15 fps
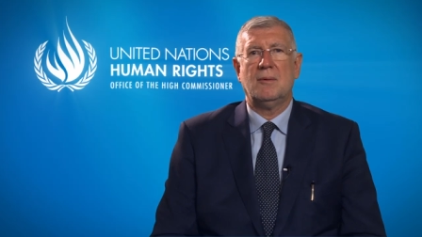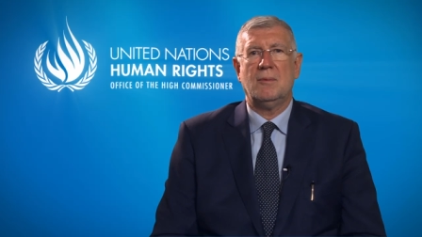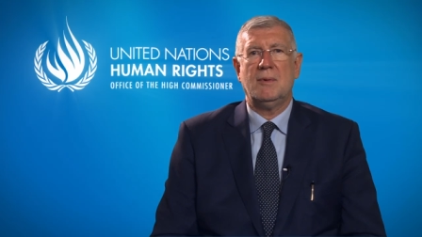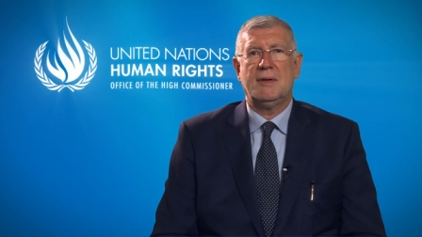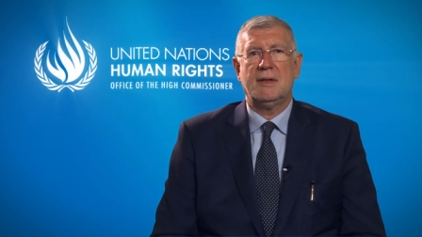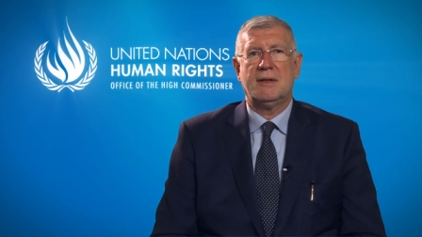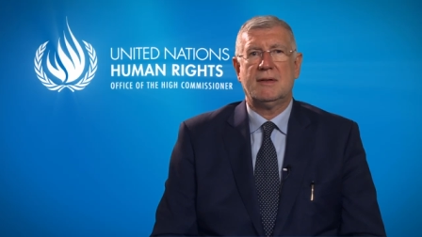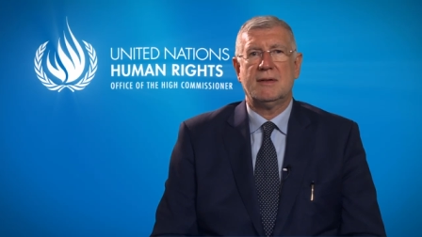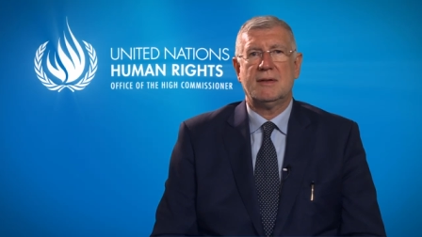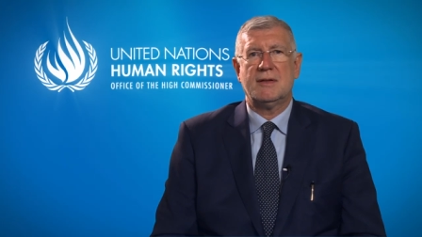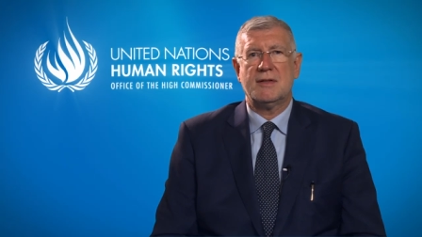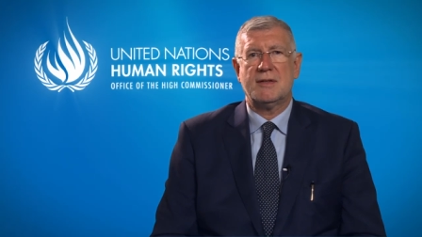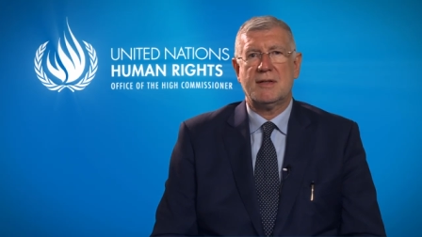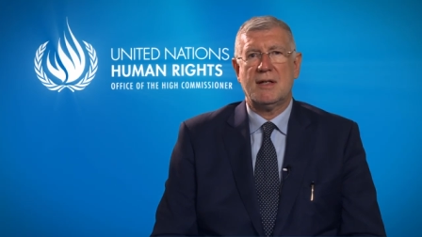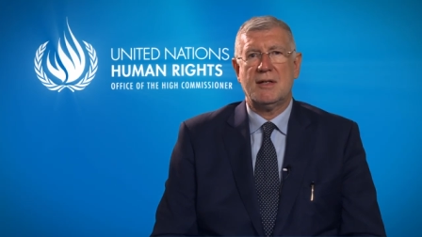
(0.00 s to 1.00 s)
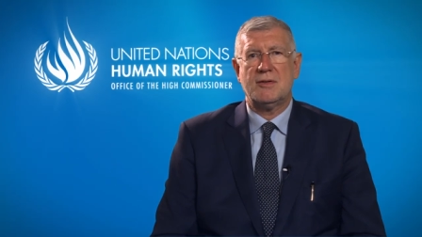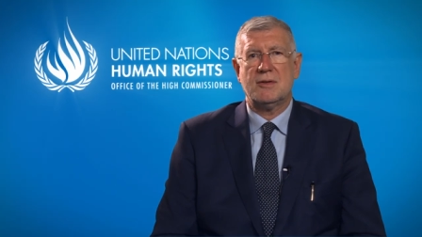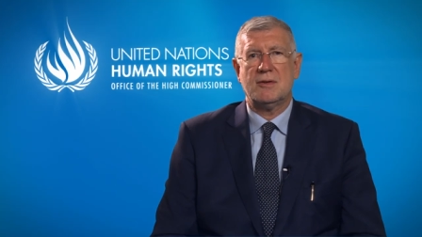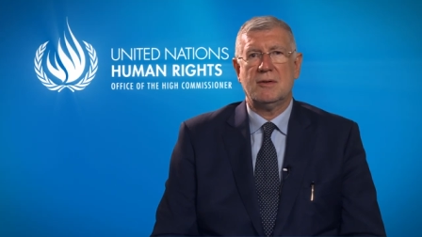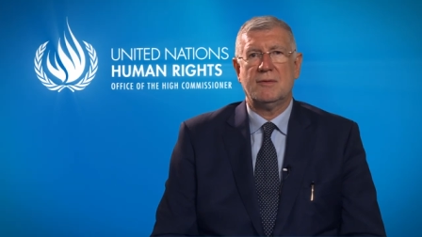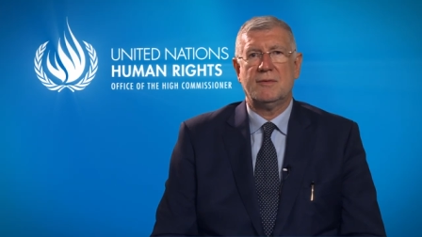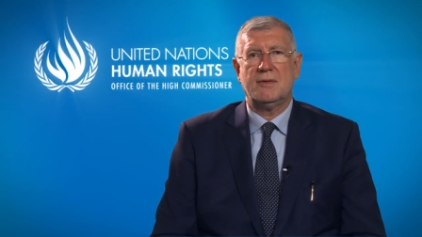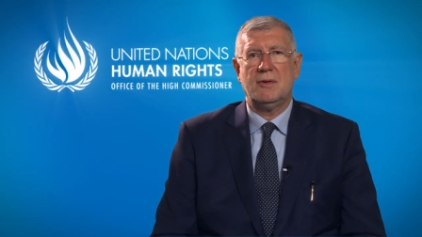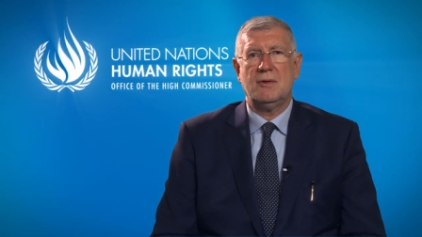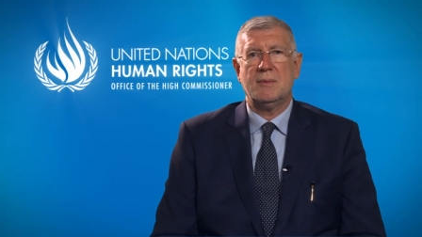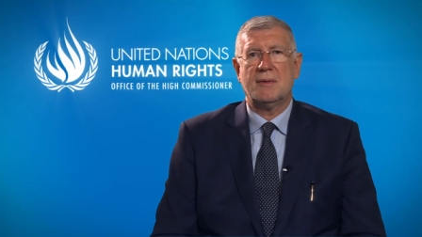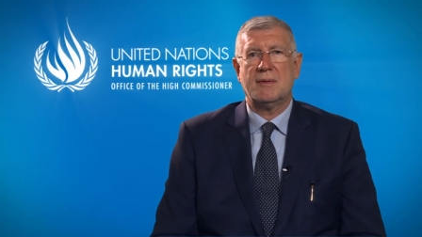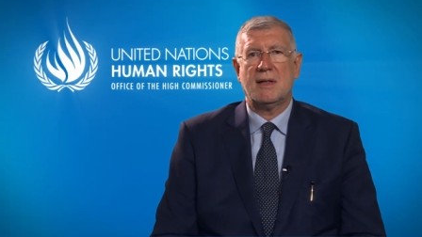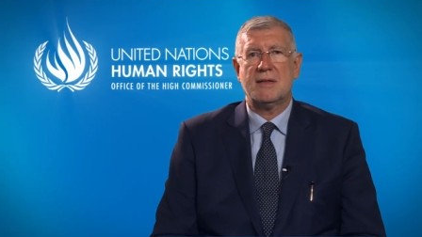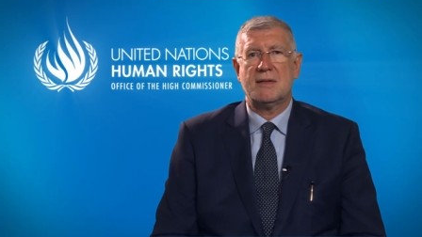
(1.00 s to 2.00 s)
with the 30th session of the
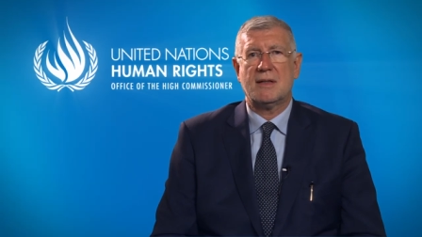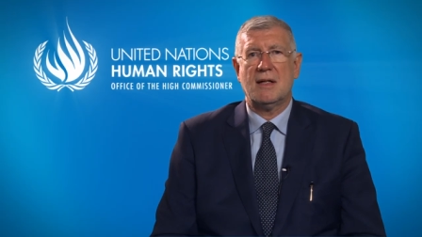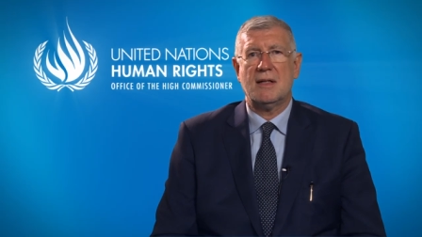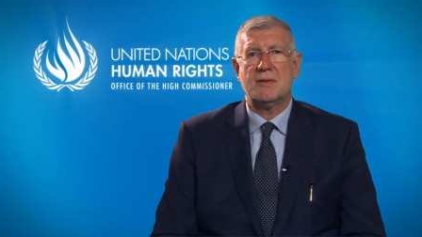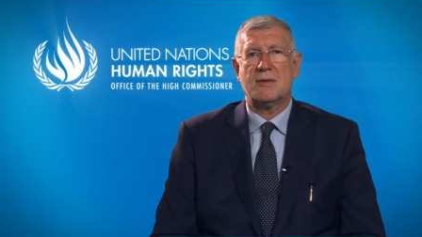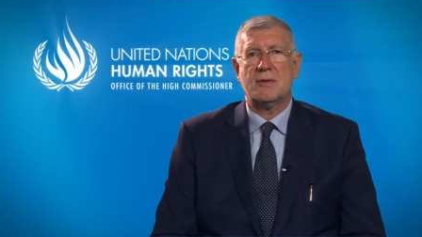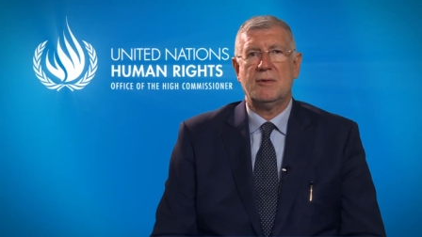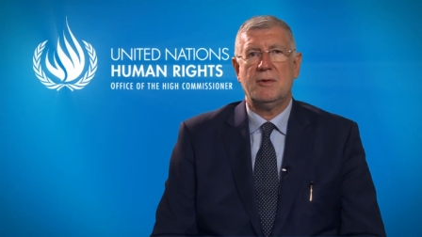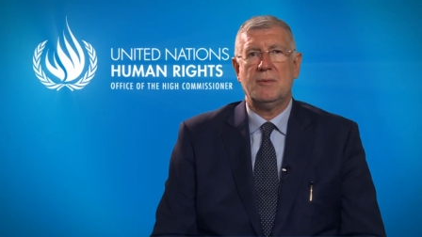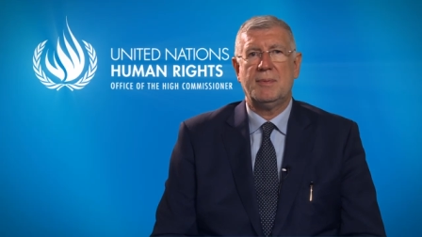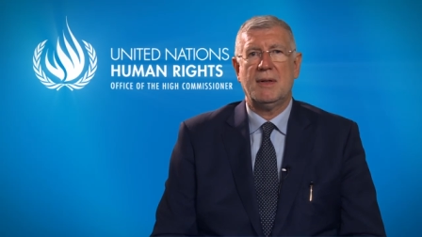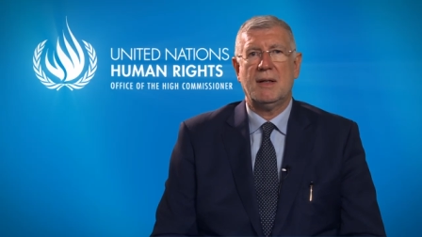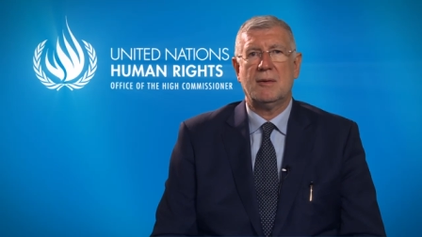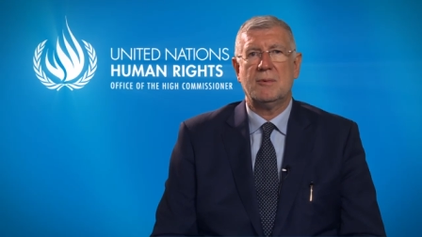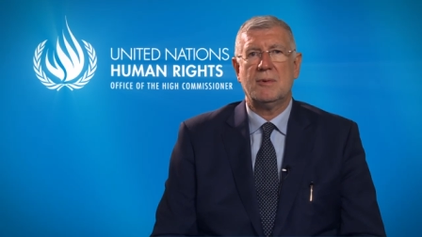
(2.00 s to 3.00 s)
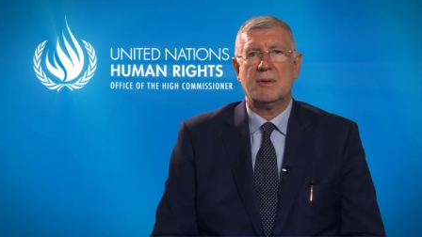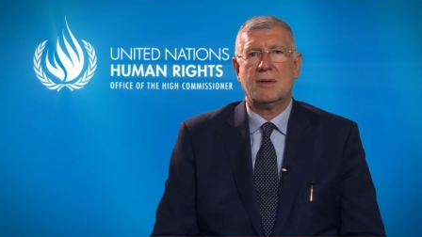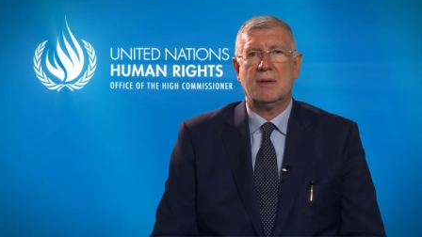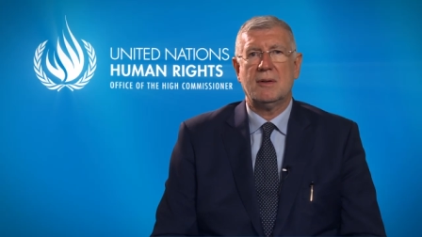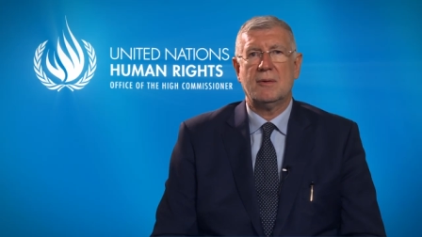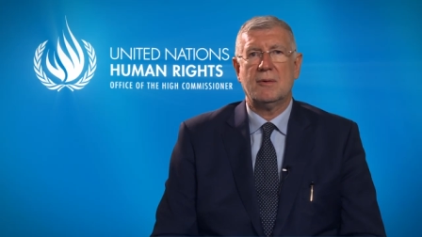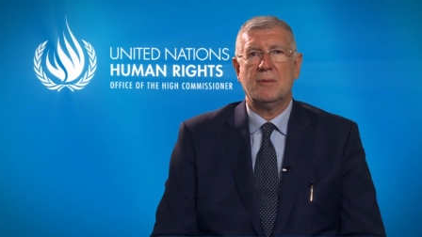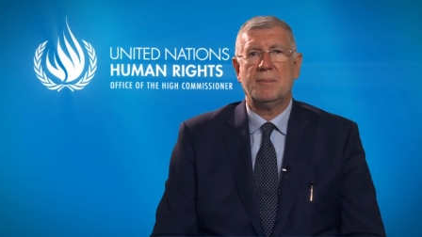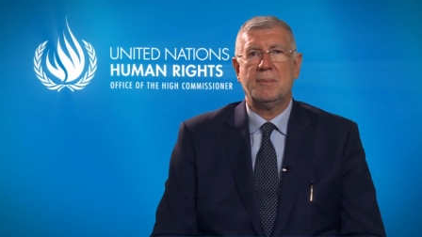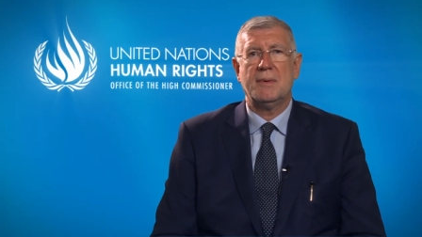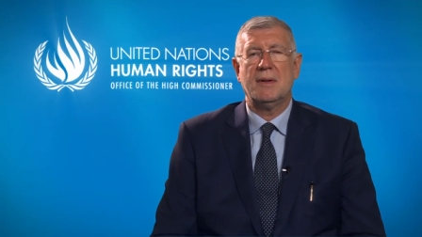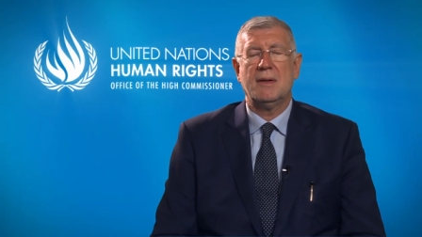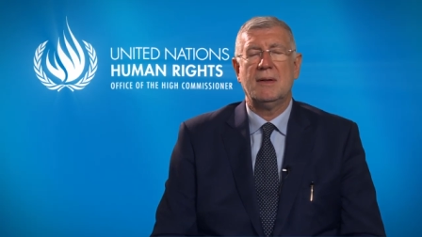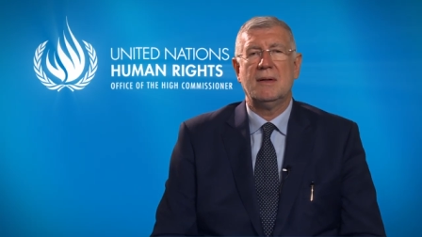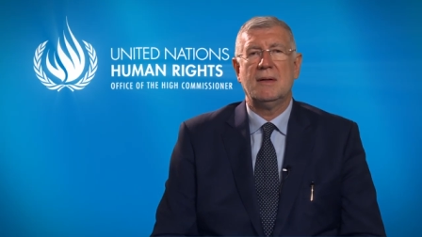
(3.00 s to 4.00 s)
Human Rights Council UPR Working Group,
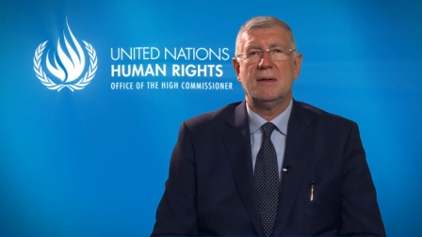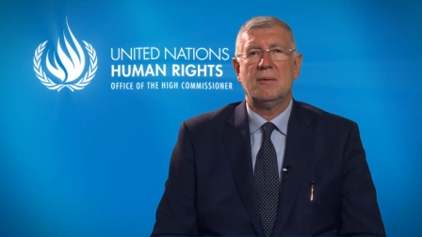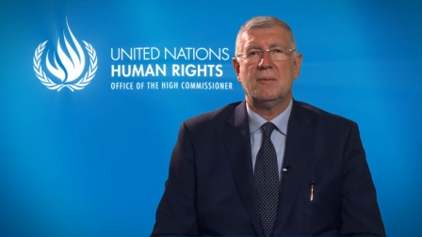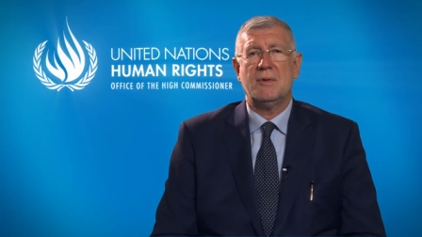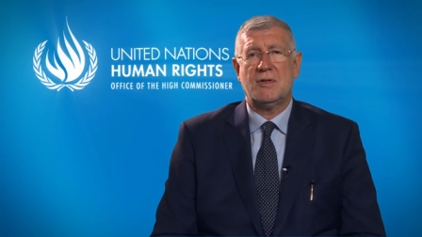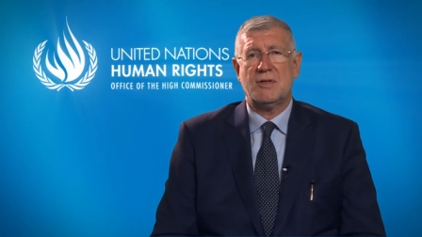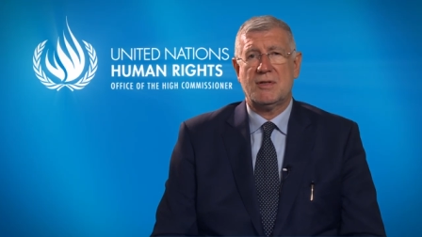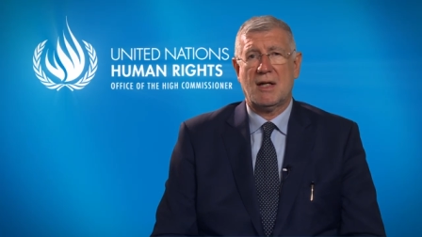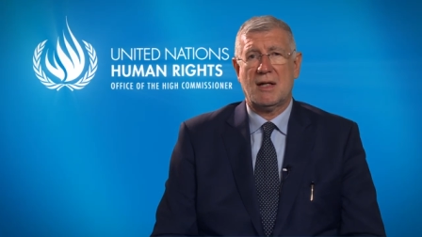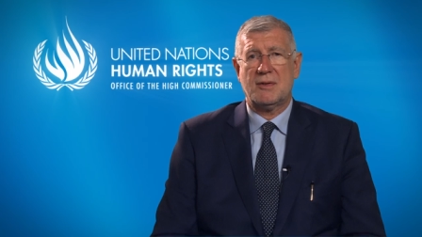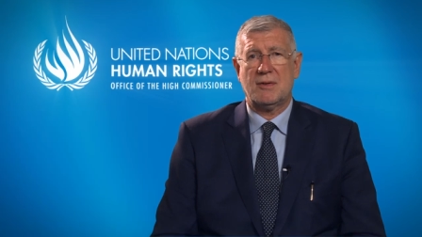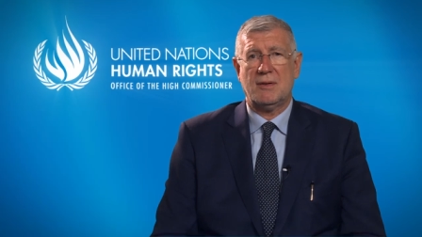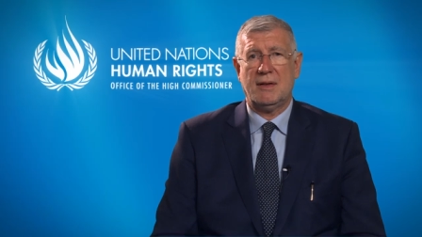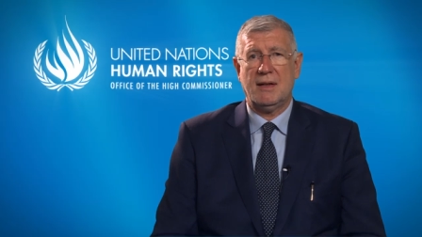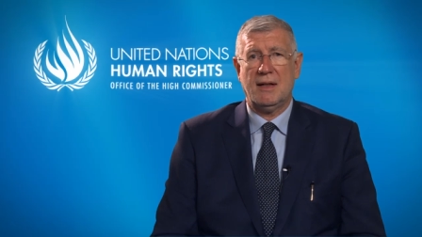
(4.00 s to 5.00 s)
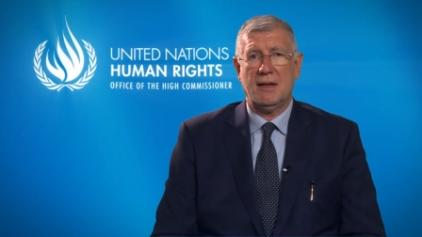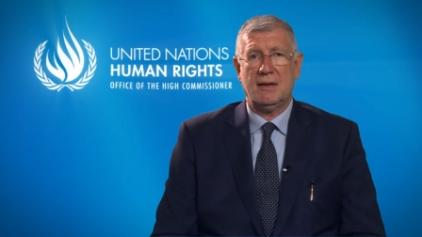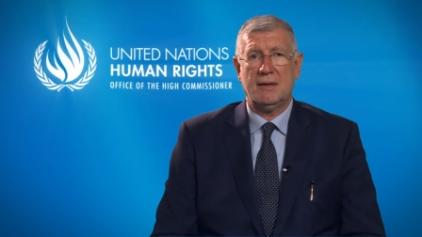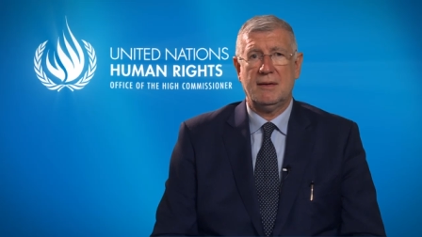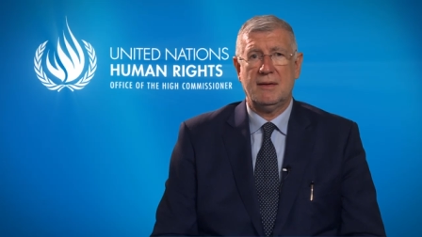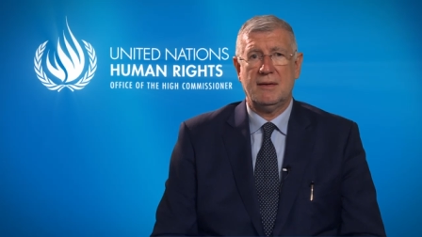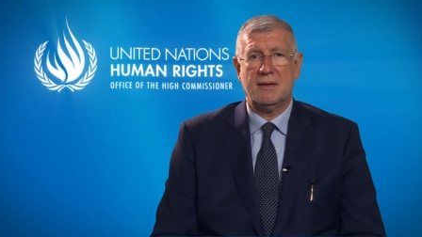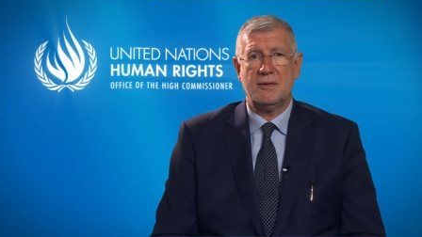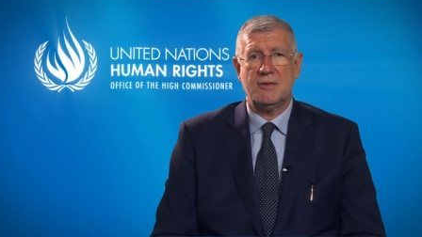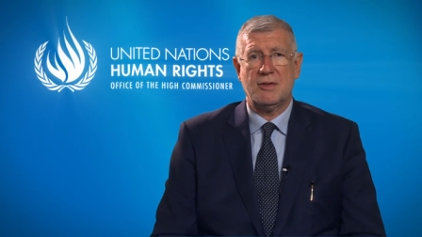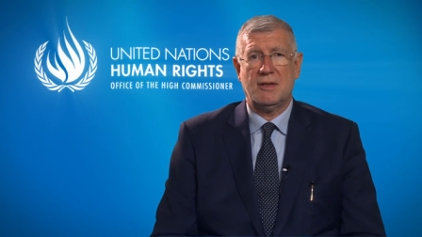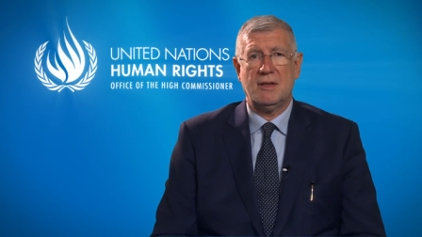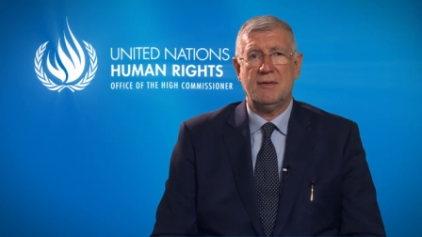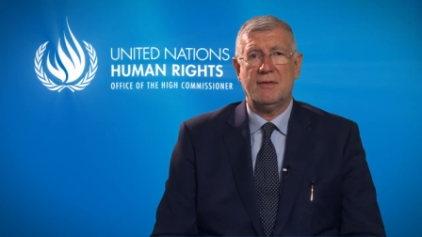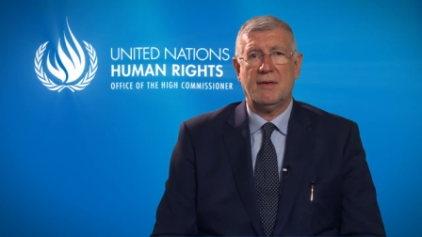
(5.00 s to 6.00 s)
which is actually held here in
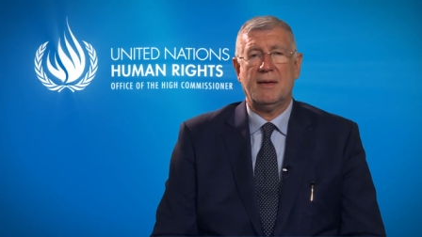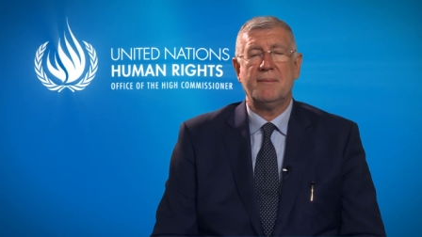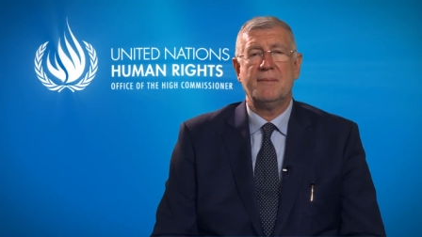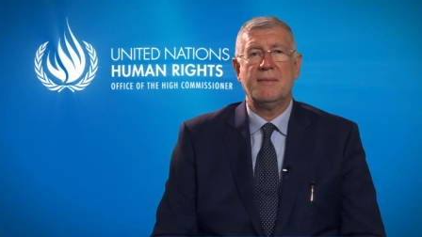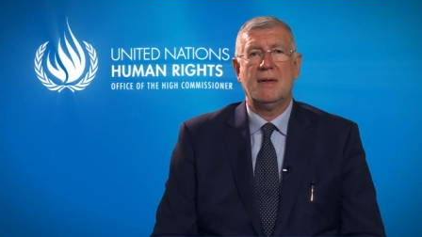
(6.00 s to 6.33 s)
Geneva.